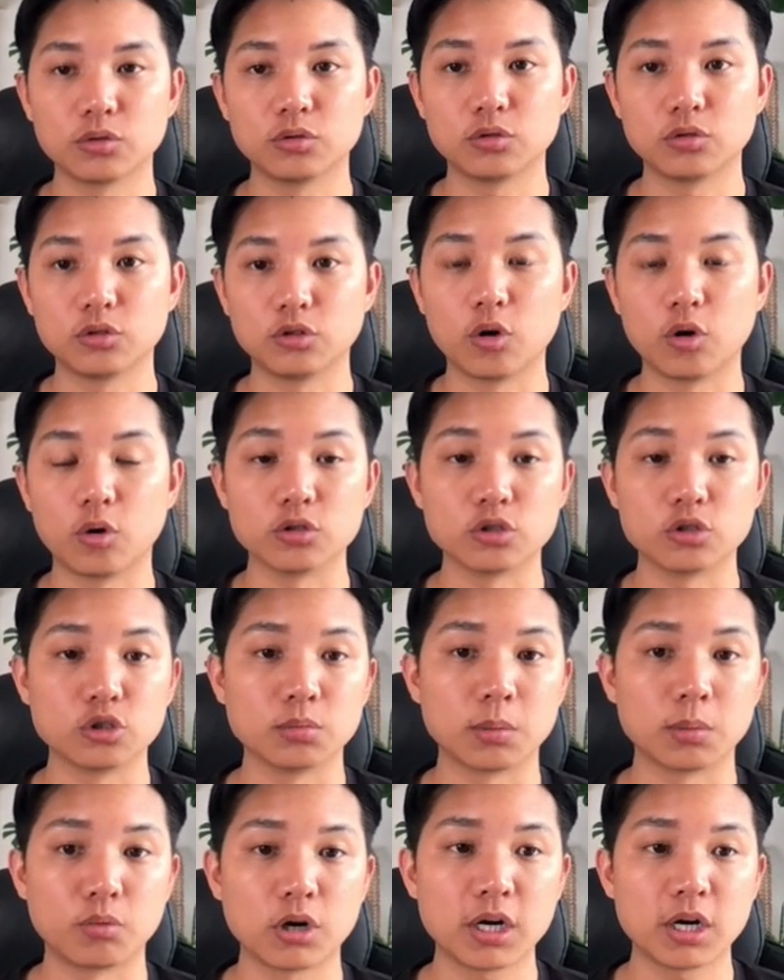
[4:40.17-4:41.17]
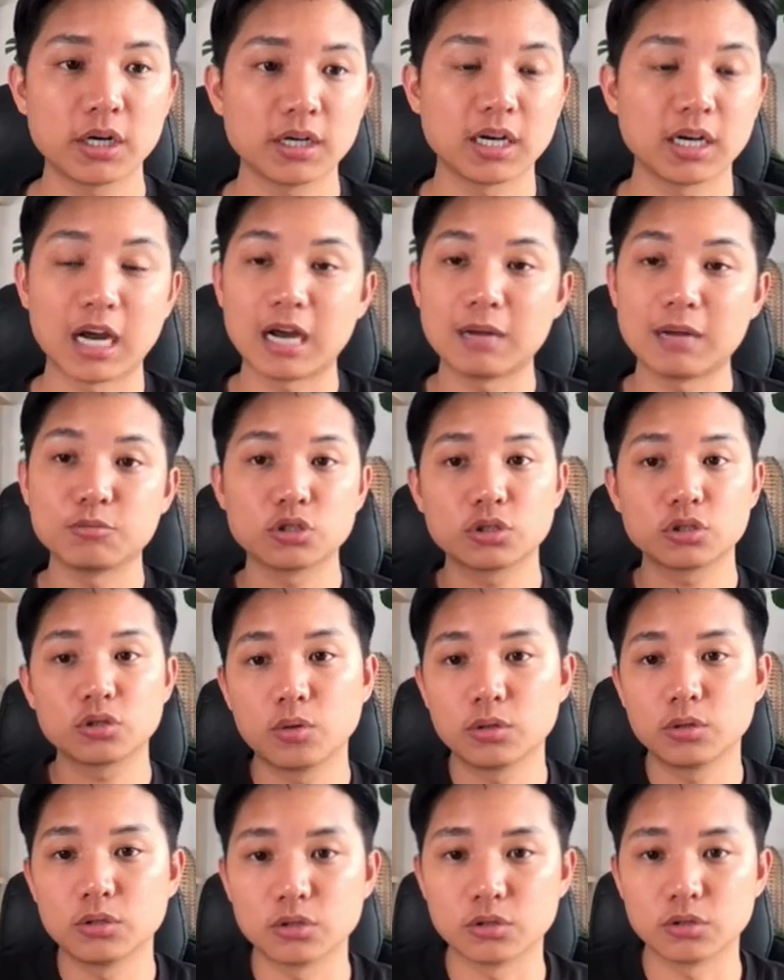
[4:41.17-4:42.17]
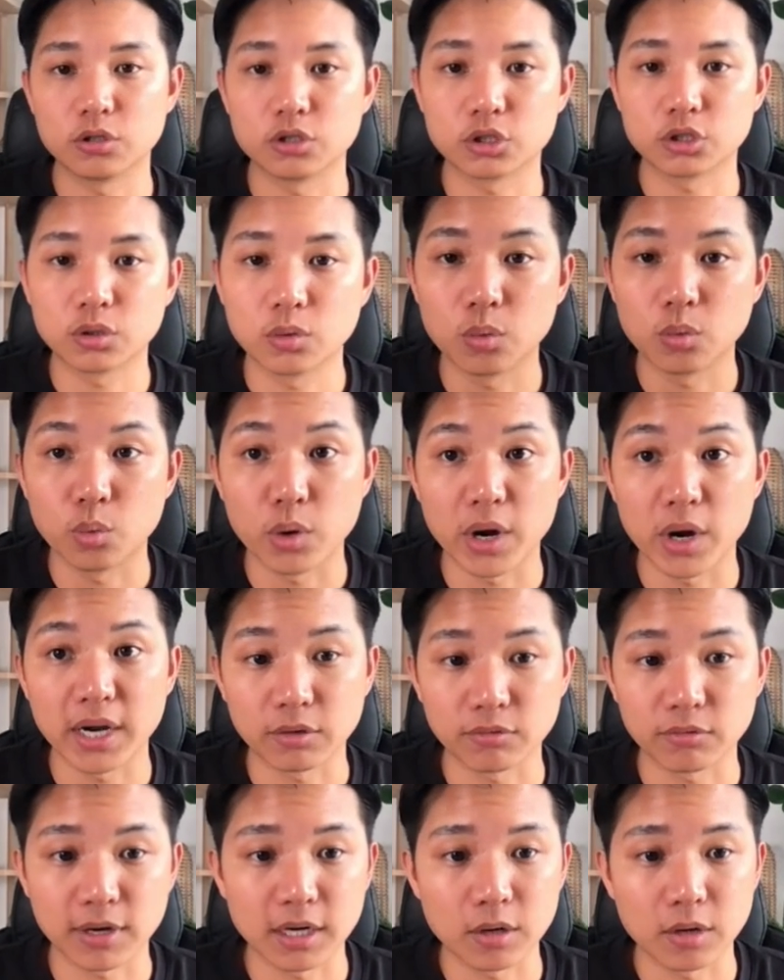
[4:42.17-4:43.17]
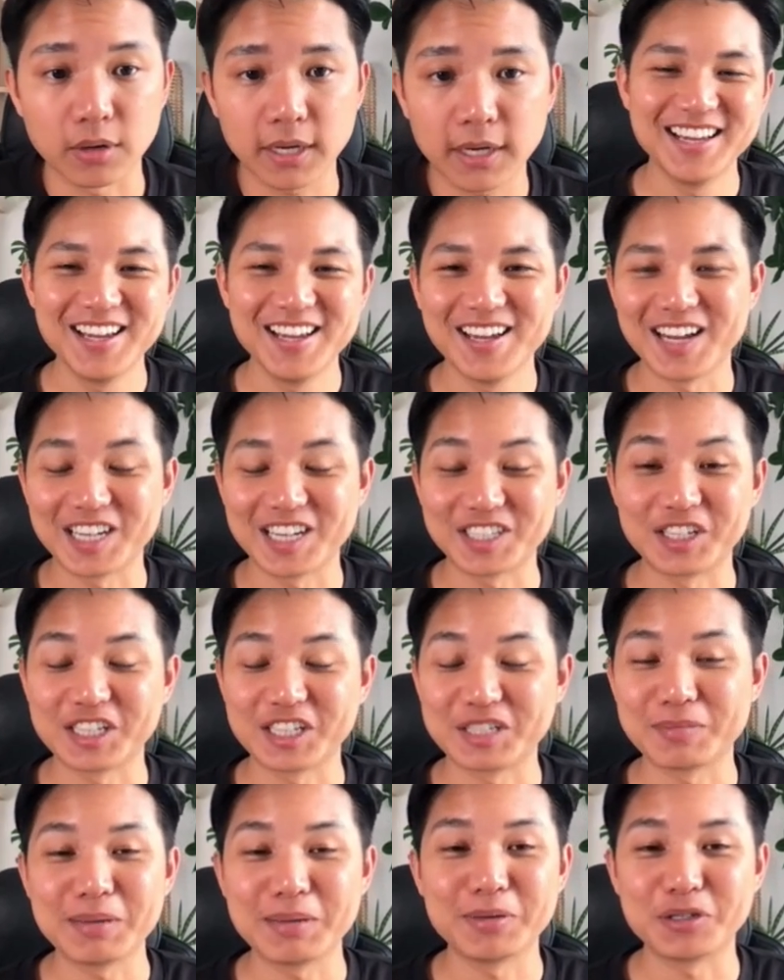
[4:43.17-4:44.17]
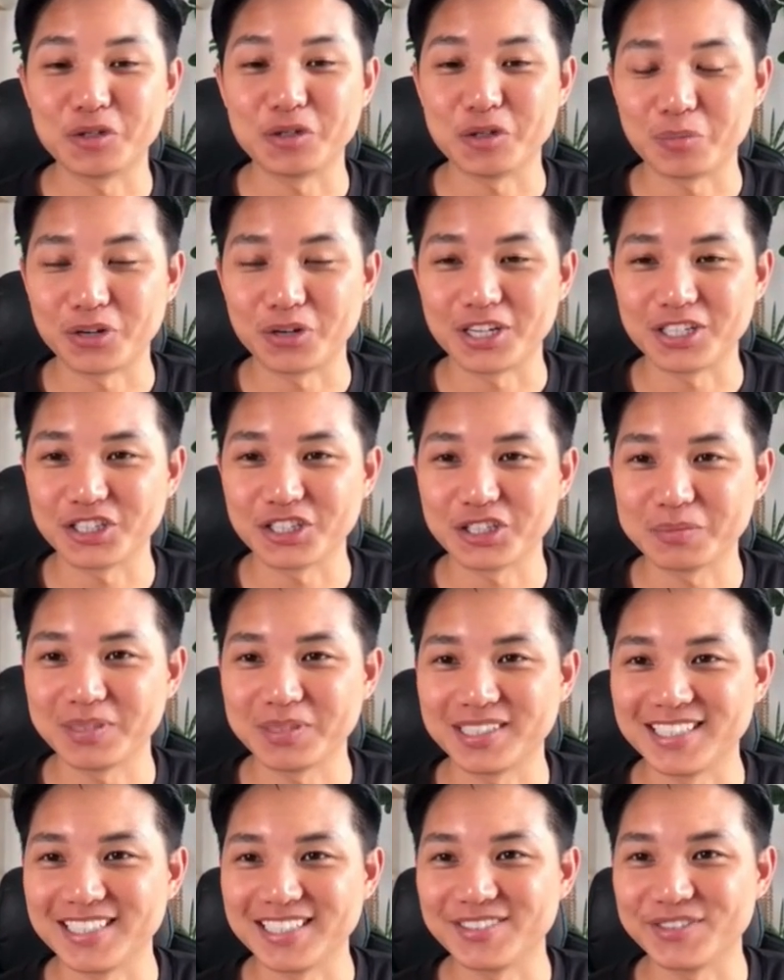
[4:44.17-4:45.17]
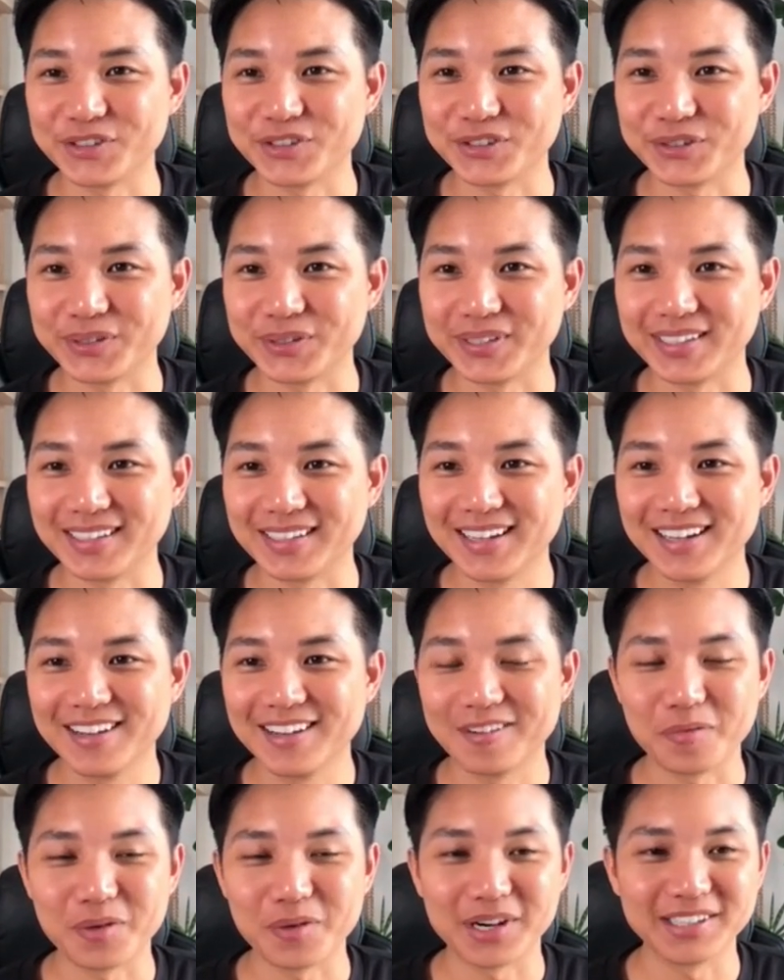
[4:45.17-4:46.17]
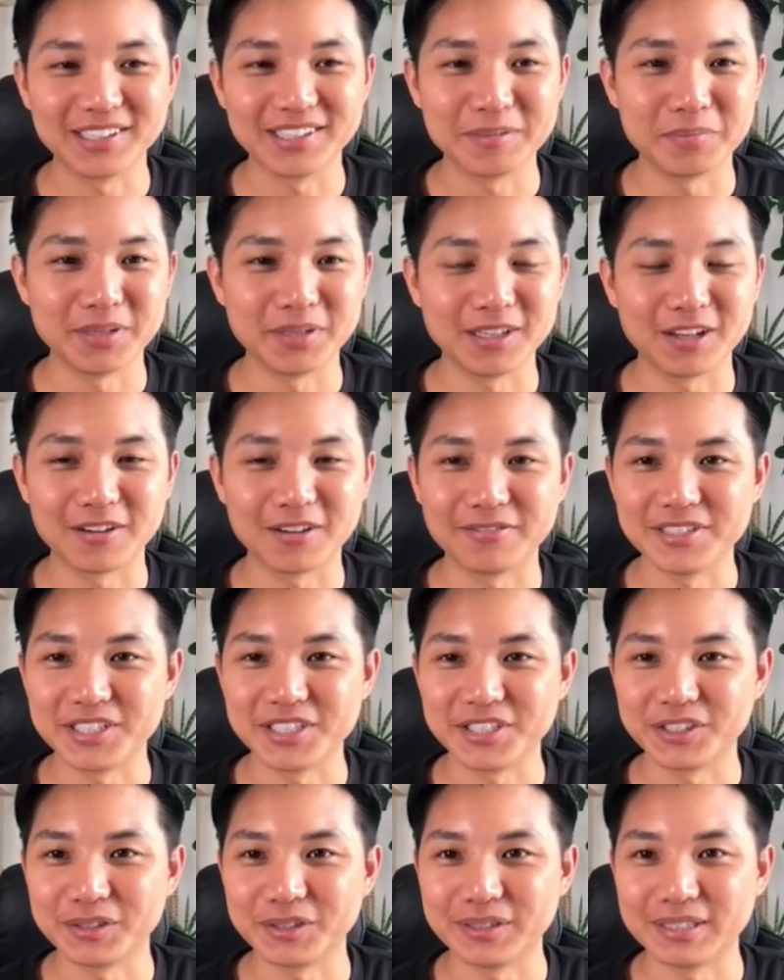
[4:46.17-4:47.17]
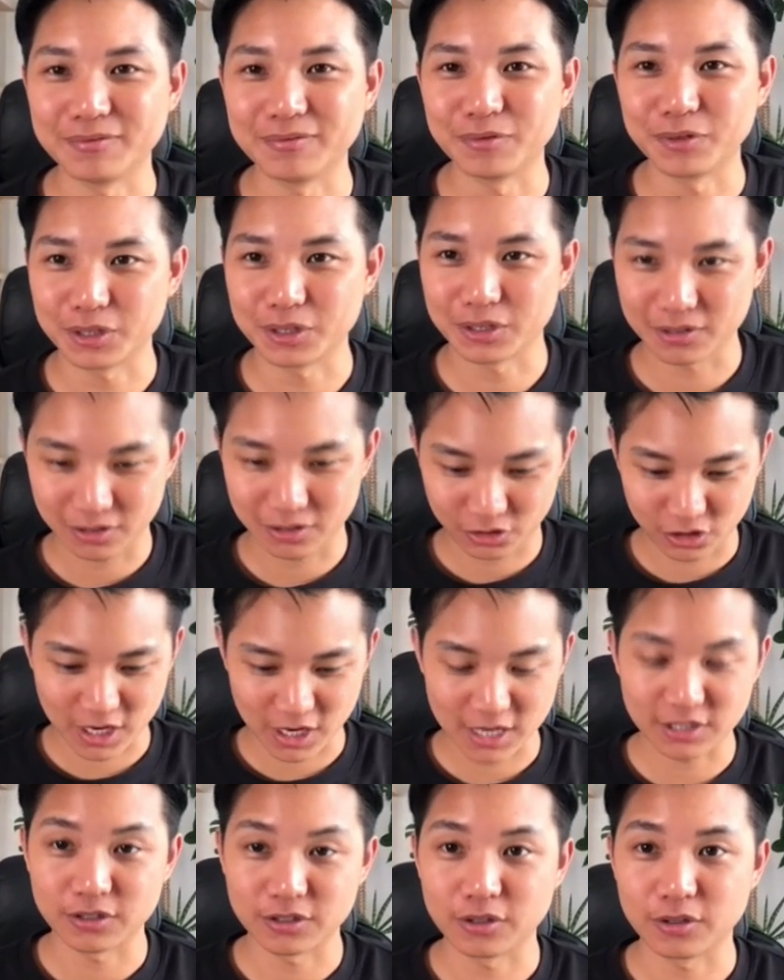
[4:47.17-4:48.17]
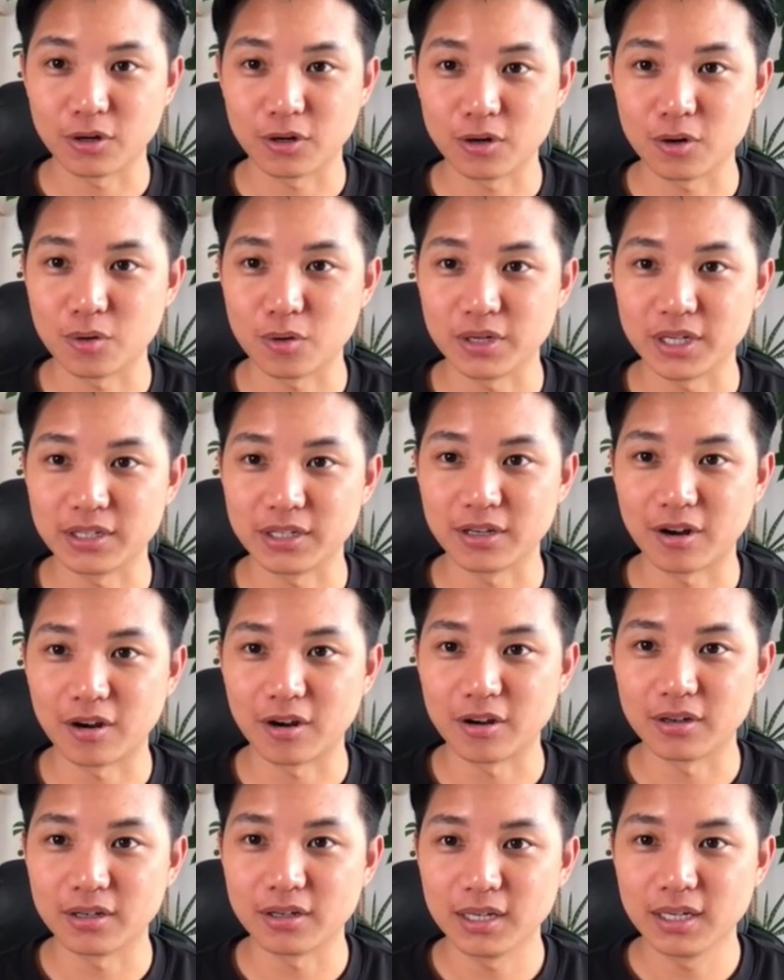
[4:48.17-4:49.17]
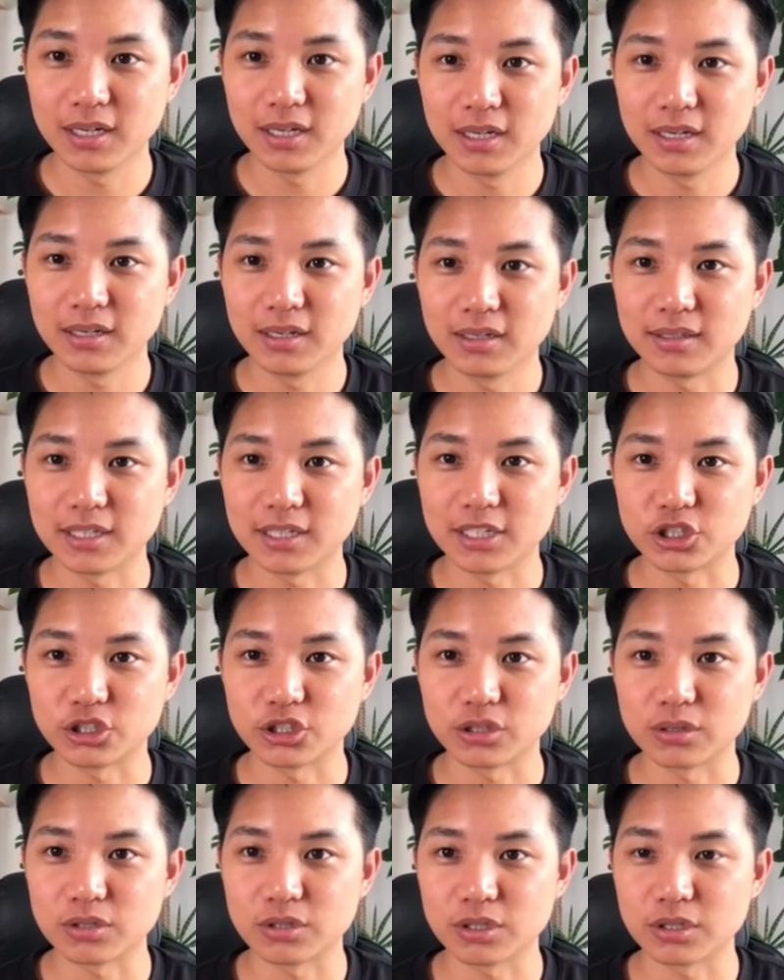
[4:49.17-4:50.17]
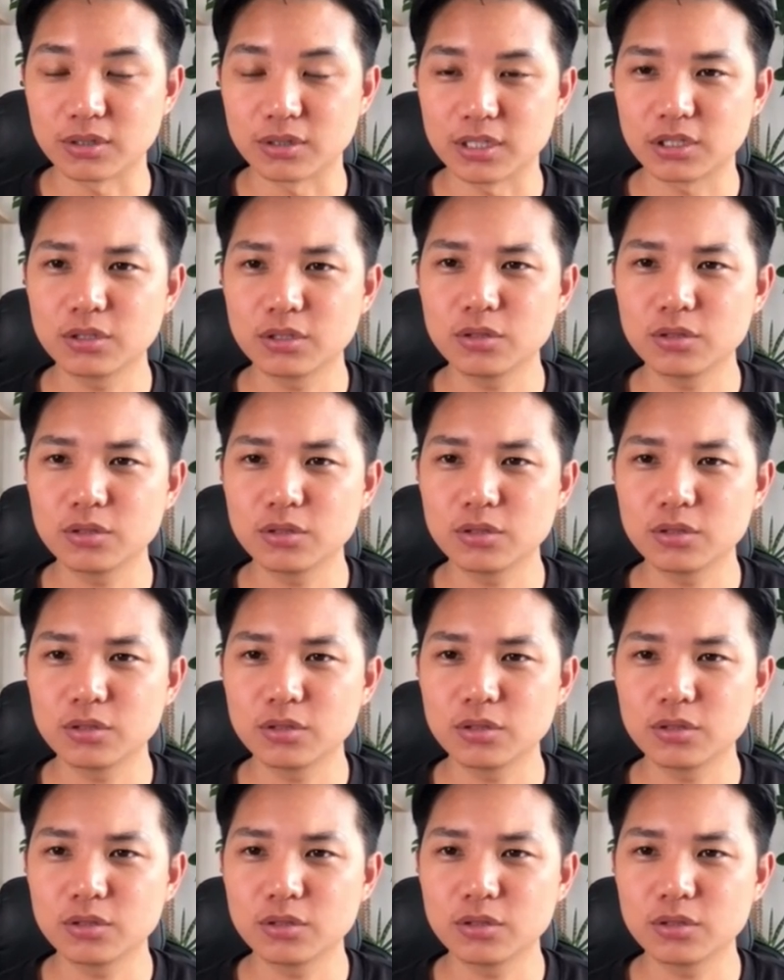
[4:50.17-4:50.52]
going super broad, I'm just going to search wedding right now, okay? Actually, this might be too broad just because wedding can be a lot physical and we're trying to hone in on digital. So let's do